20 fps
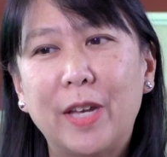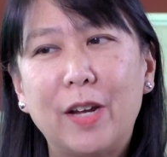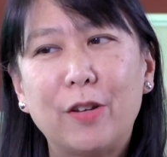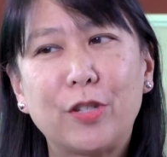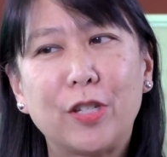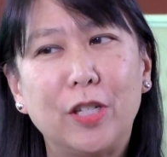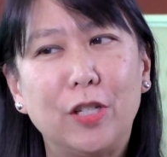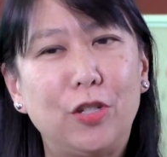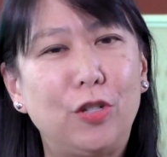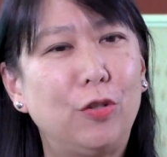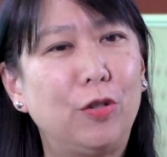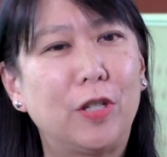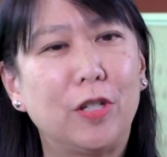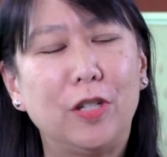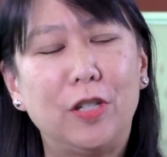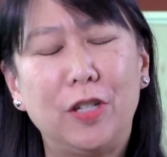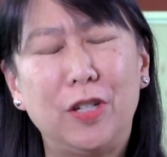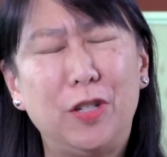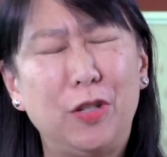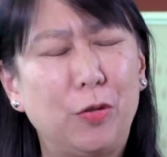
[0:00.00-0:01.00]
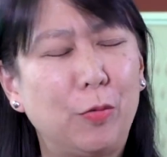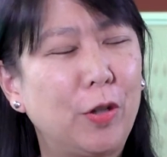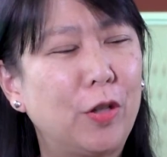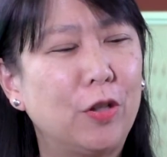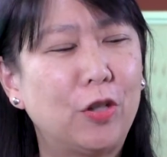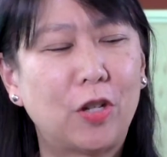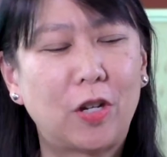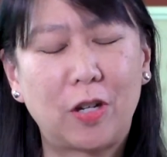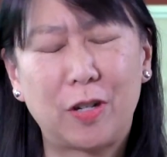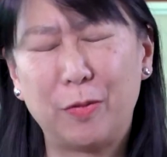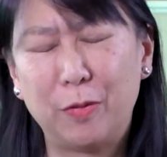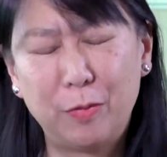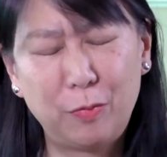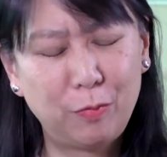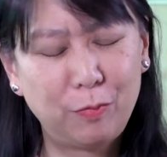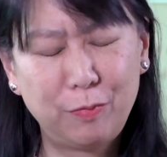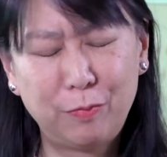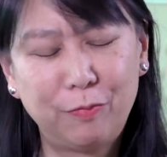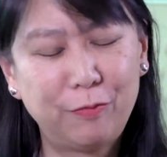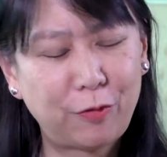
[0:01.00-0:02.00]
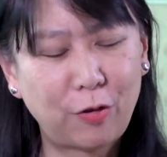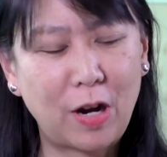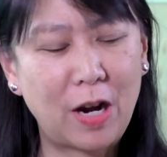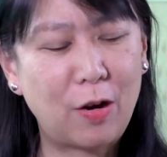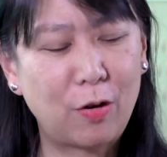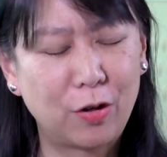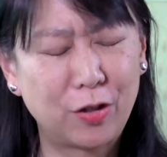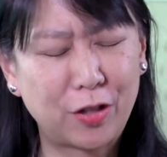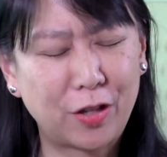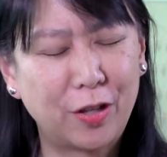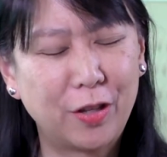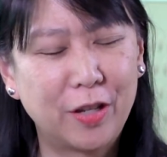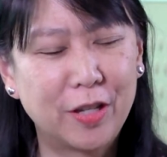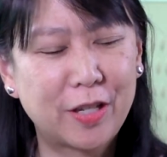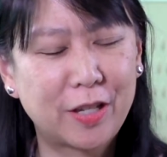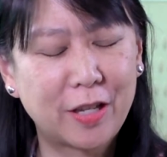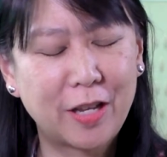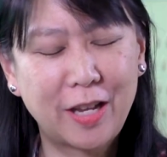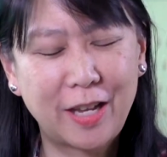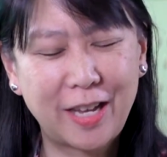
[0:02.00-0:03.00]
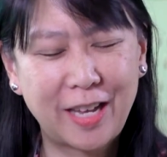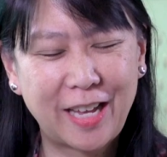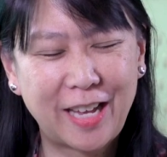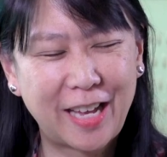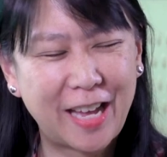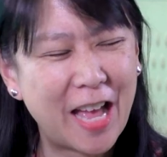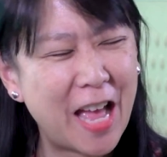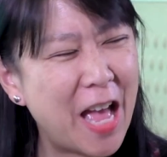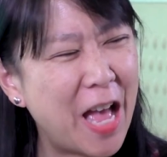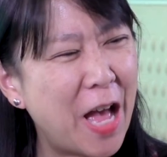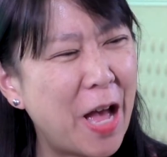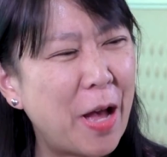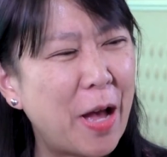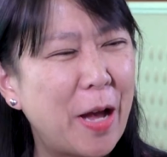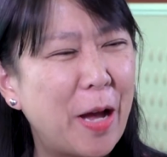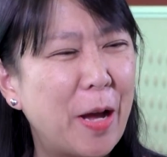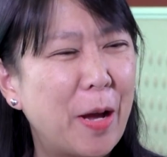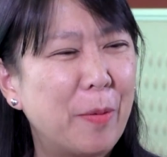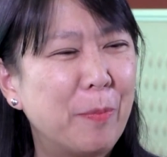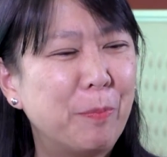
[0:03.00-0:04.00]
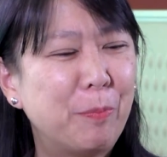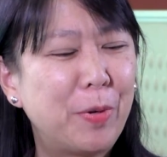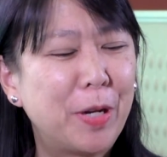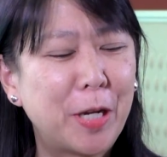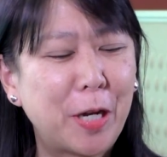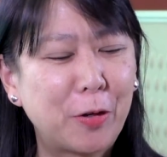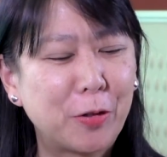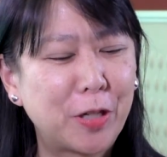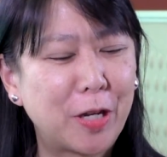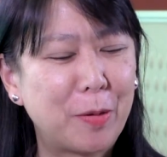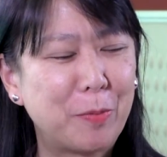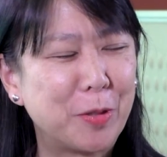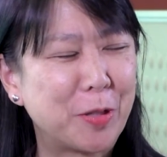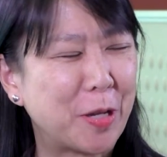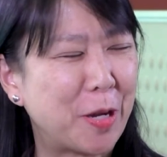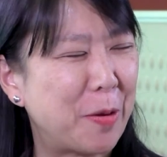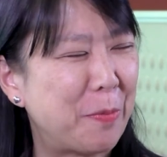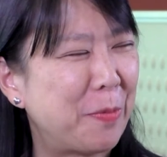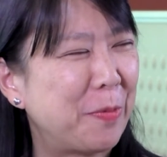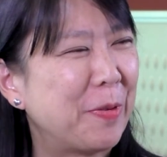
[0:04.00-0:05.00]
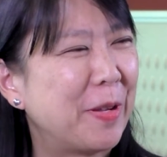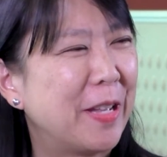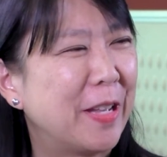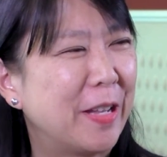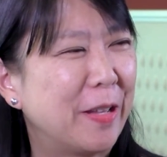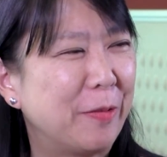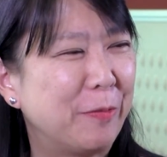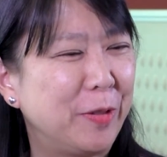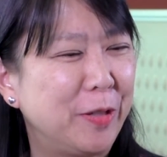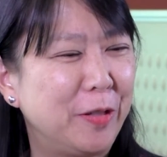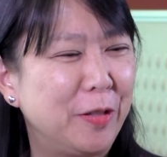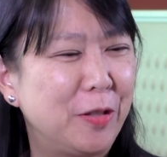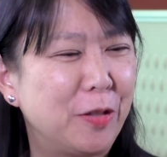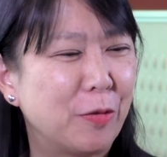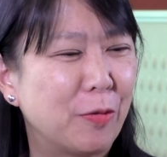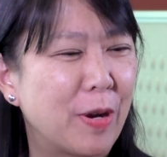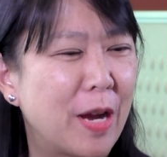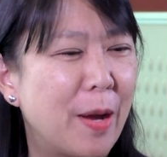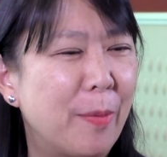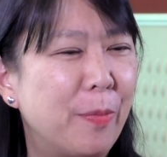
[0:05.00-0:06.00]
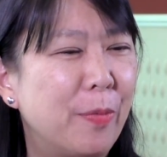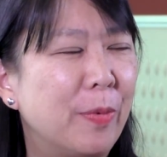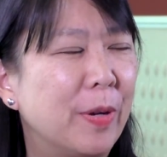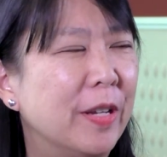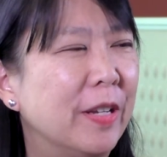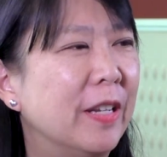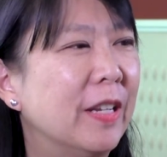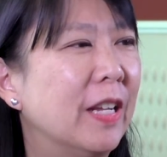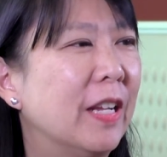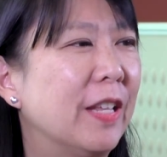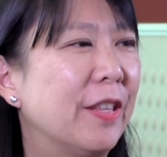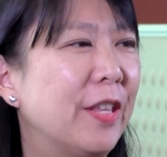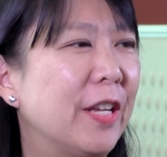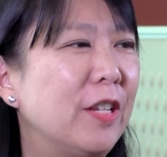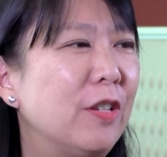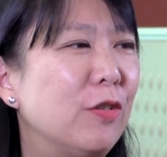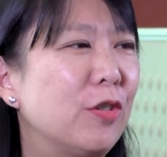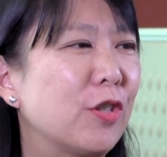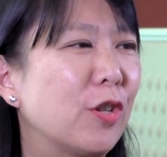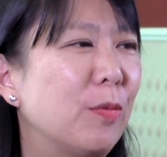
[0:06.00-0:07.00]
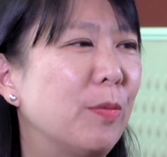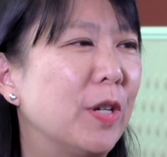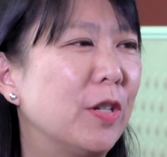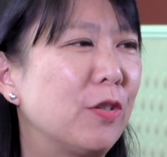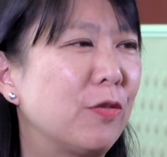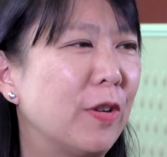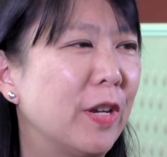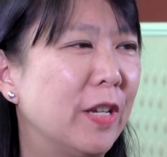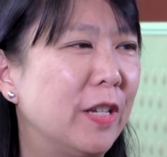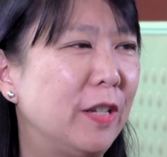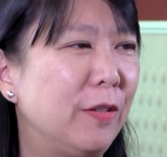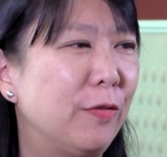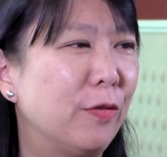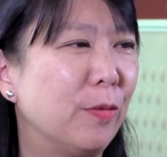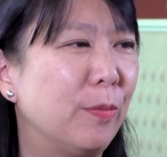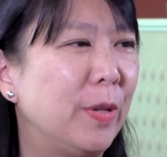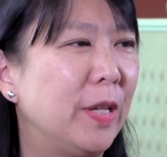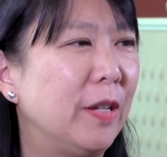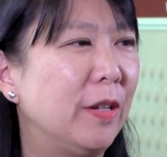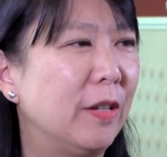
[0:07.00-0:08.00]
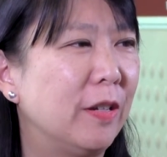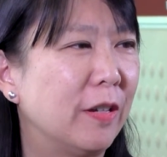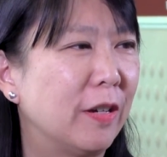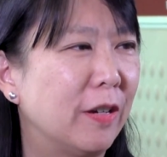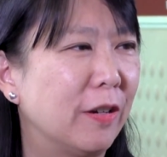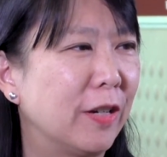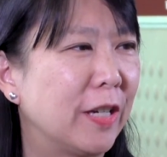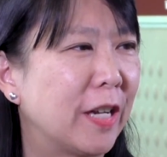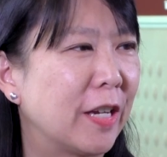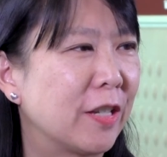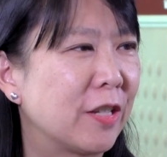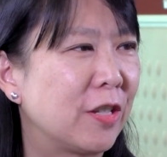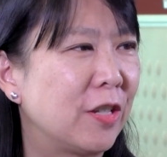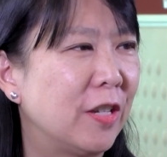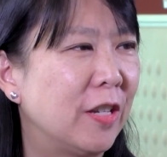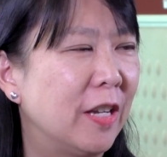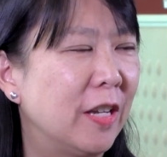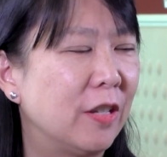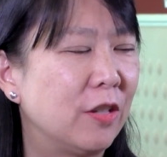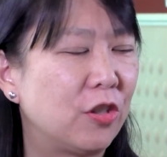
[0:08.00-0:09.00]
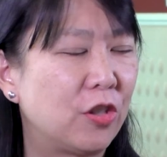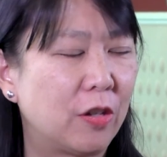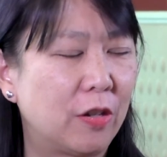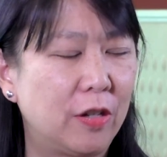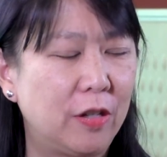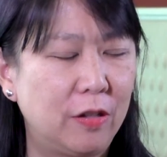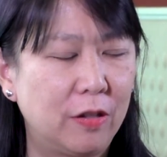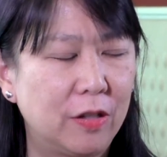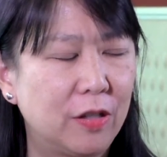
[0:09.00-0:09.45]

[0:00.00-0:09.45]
the housing issue continues. We could talk for hours on this, but our time is up and we need to wrap. But thank you so much, Randy, for being our guest today and sharing